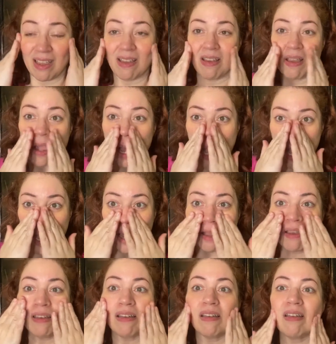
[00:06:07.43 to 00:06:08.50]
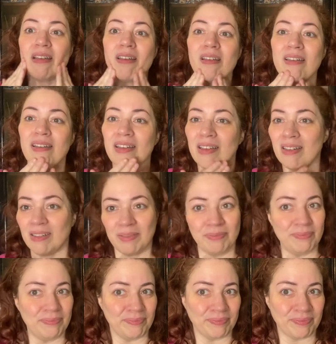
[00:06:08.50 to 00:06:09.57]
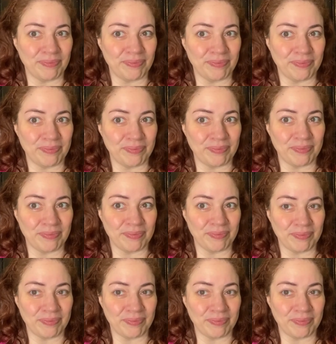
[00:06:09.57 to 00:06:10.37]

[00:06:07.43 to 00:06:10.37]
Nobody speaks.